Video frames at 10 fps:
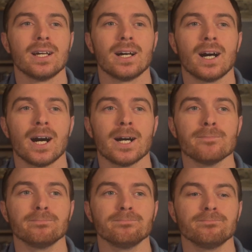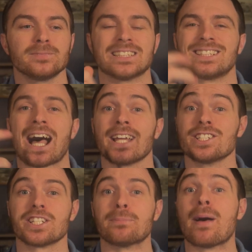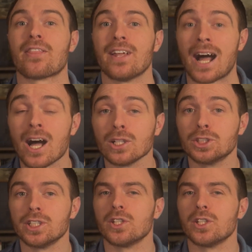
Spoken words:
designs their methodology,